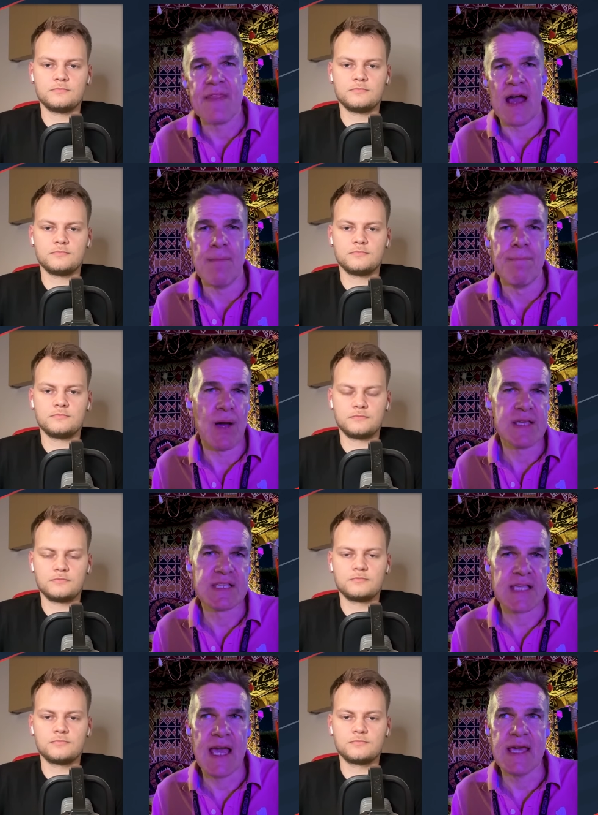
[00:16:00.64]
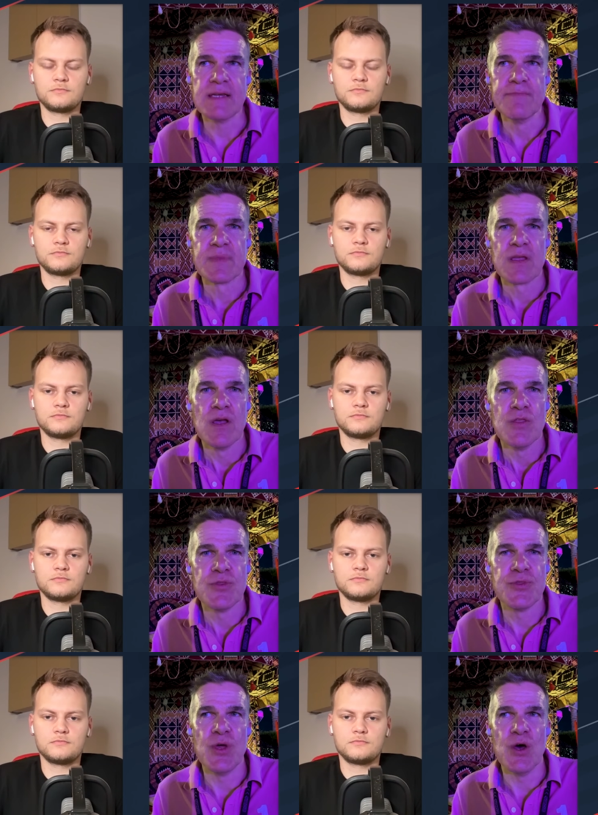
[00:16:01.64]
Speaker 1: that by saying
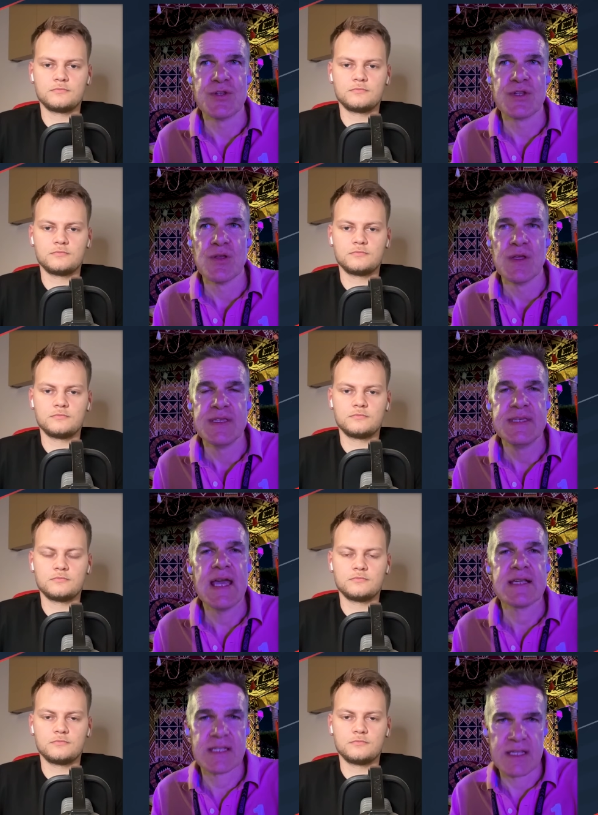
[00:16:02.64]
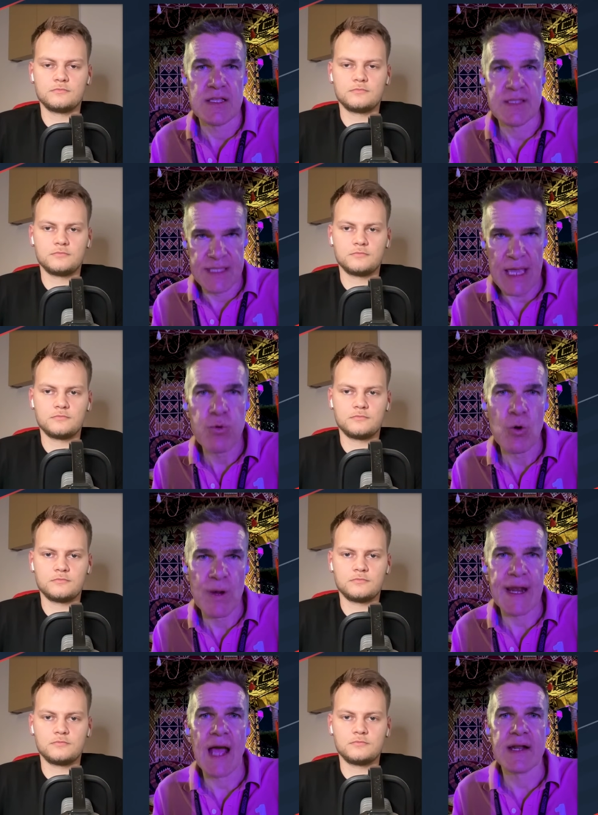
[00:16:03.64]
that, yes, they will
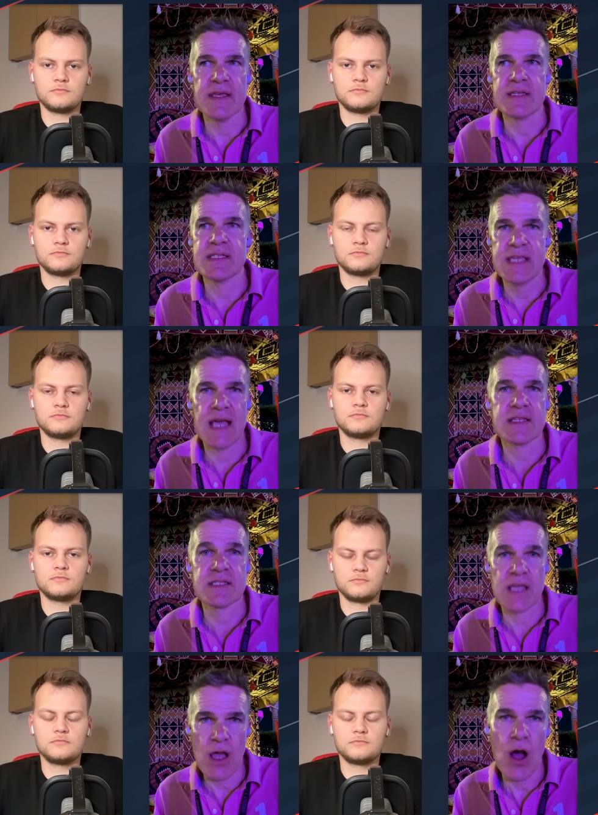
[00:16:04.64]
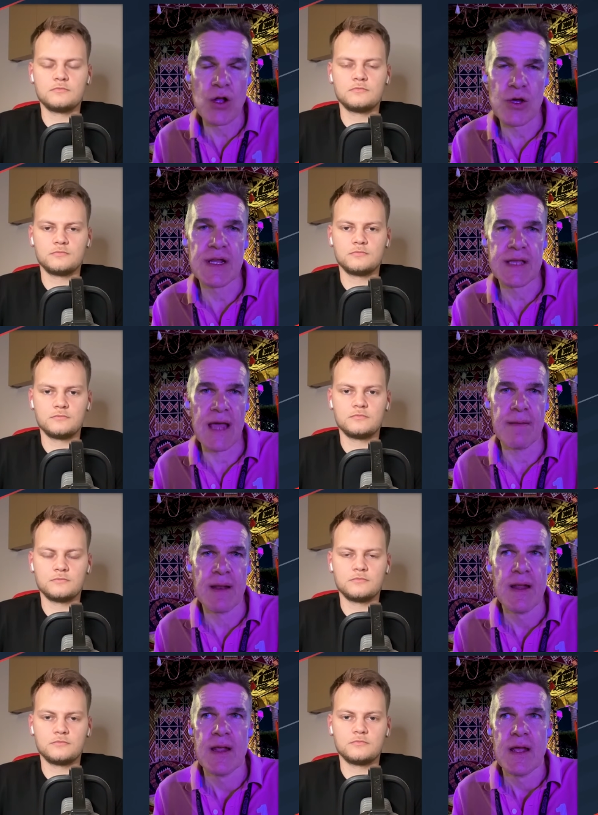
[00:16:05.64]
get out of this. Yes, they are going to get
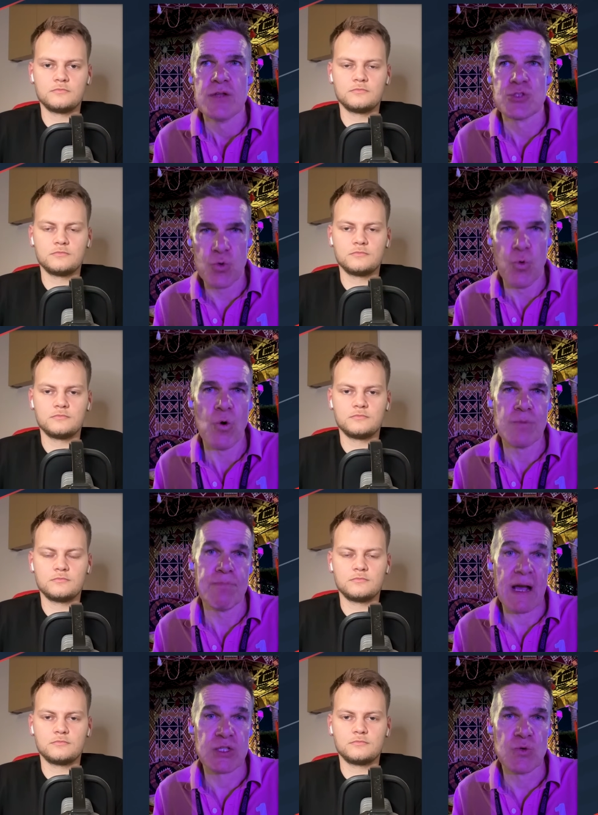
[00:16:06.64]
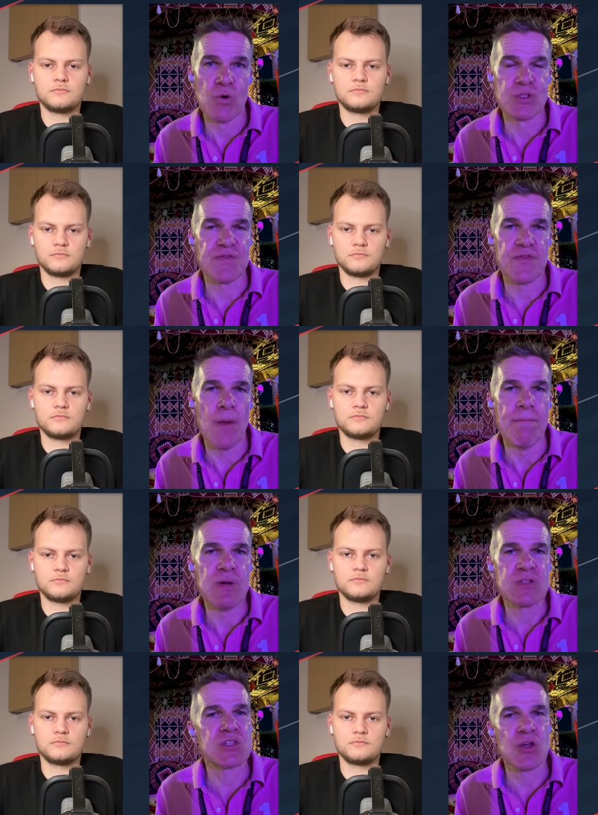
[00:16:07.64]
toward back towards the front,
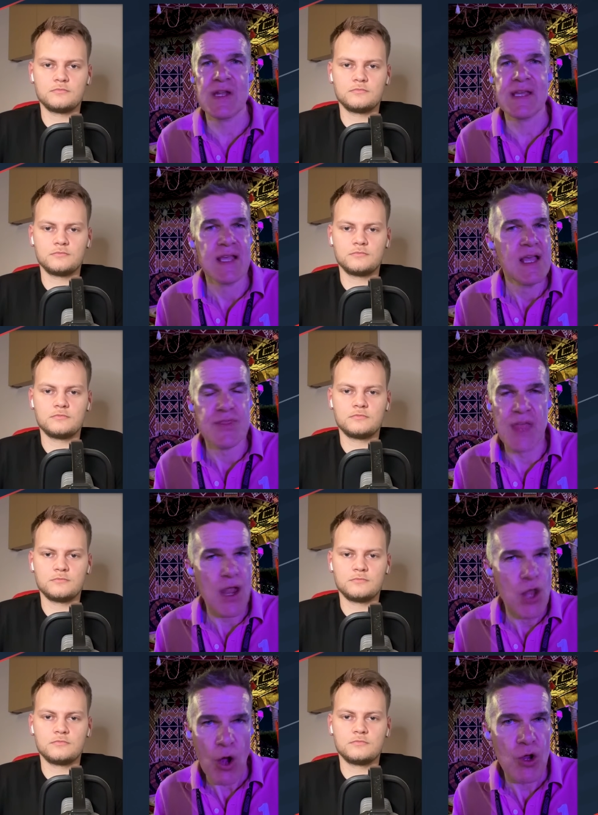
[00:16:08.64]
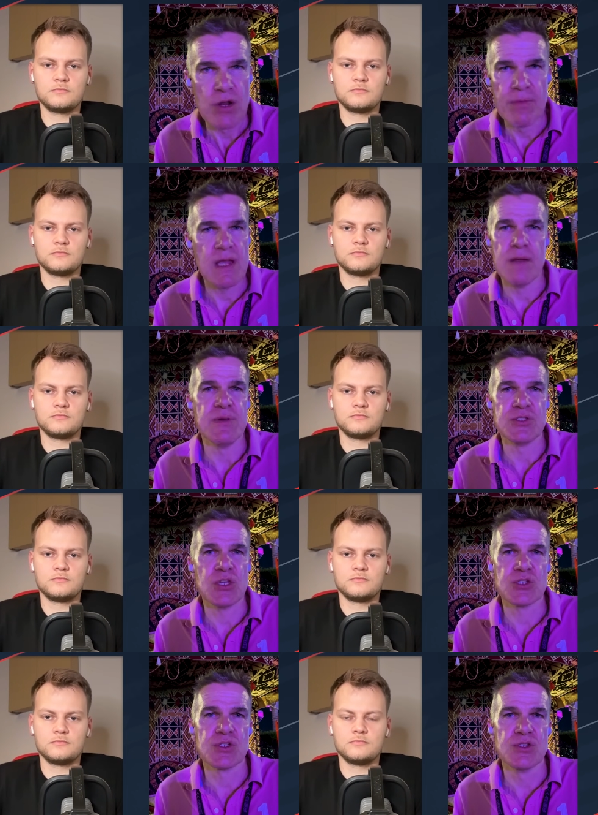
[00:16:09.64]
but certainly they're not going to be in a
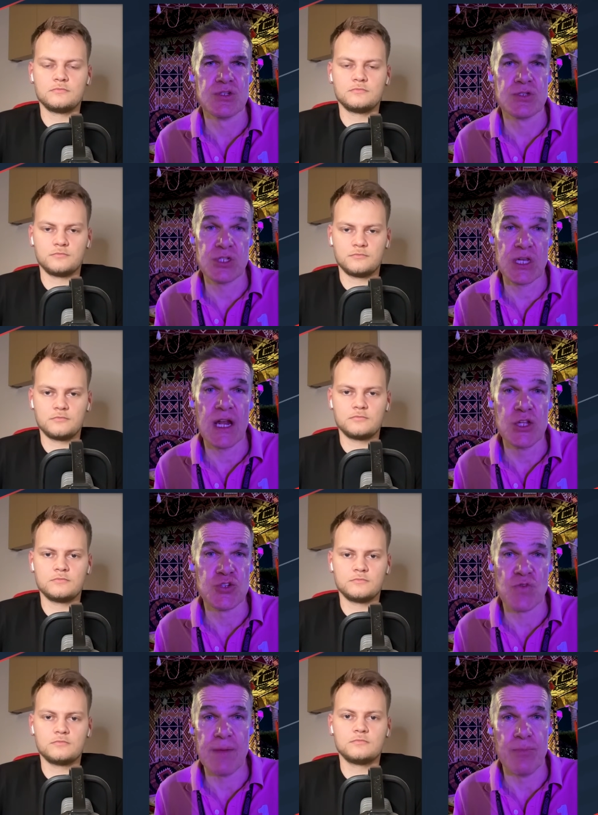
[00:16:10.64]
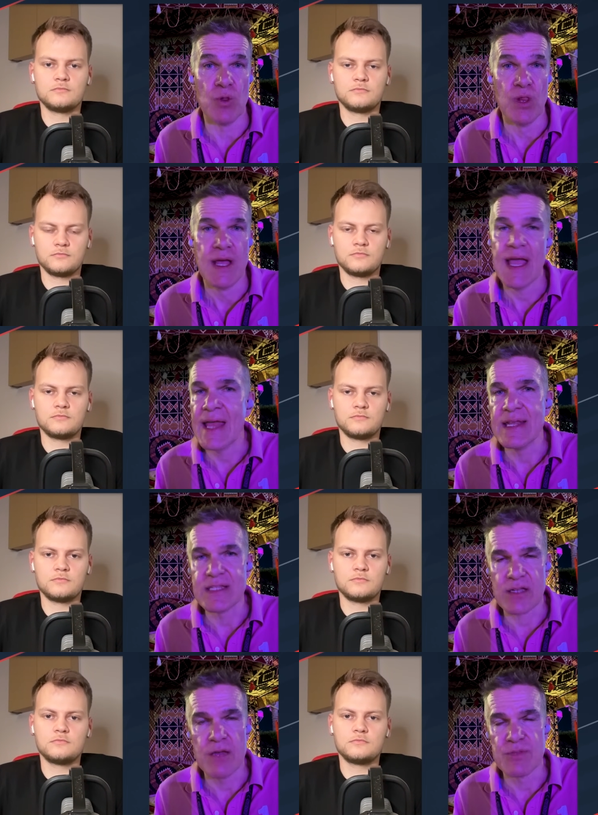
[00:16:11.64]
position to challenge Red Bull
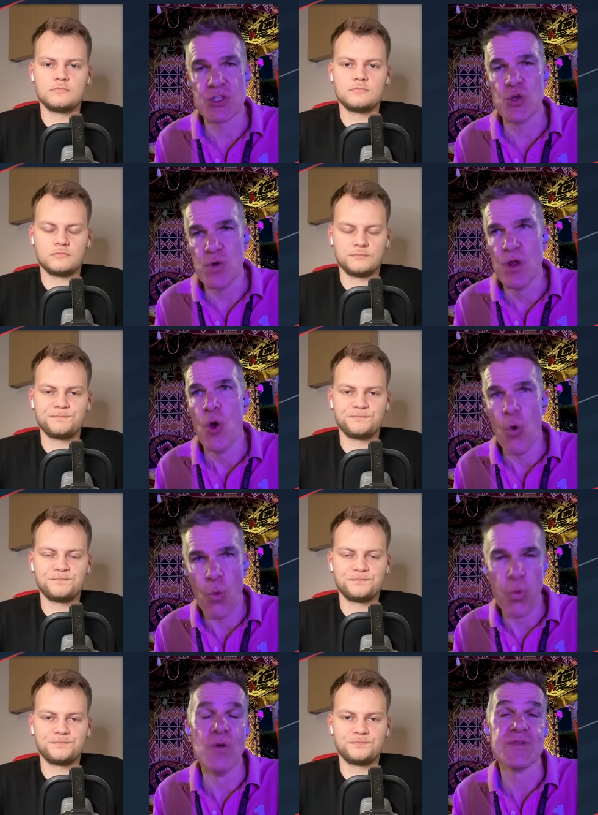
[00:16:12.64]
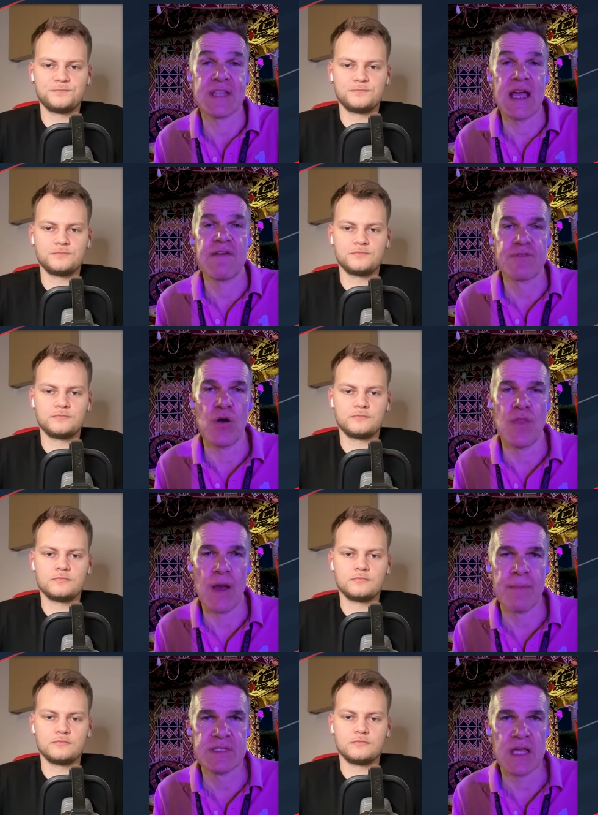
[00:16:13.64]
anytime soon once they have got
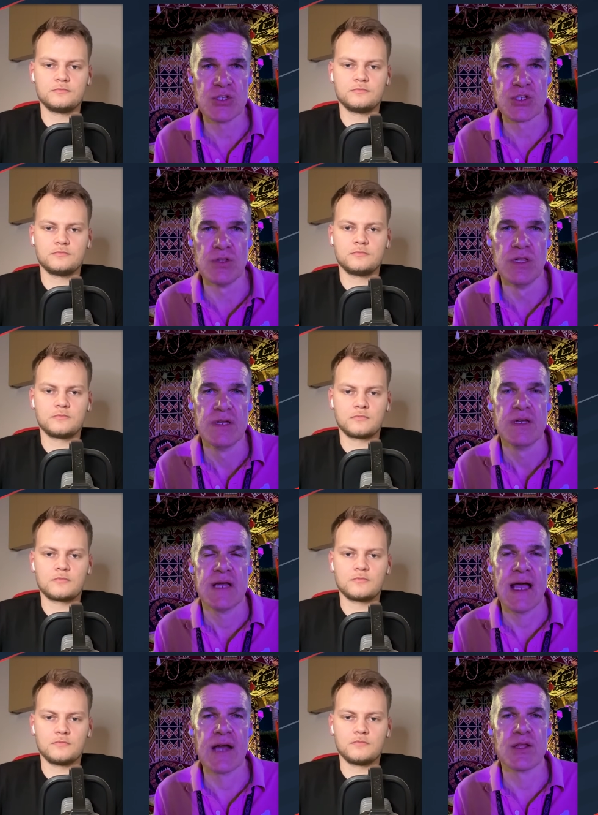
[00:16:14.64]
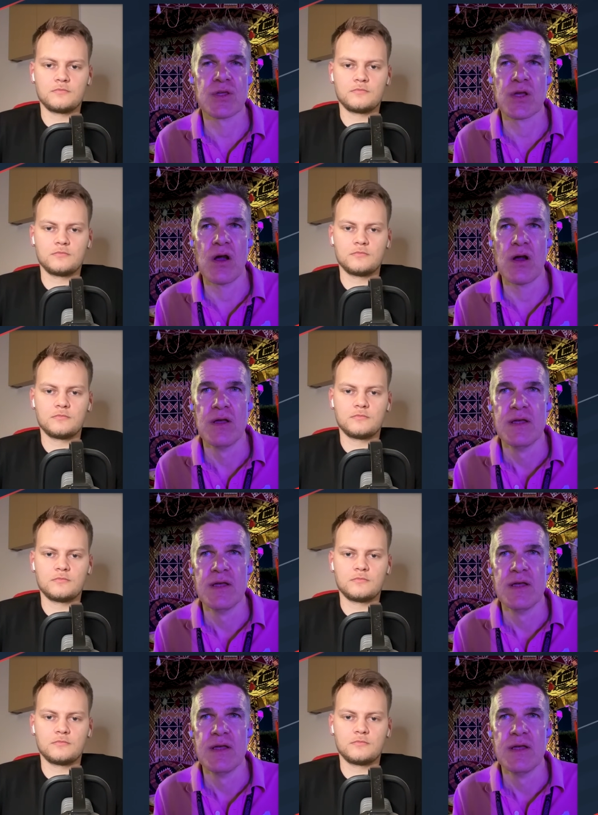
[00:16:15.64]
that potential out of the car.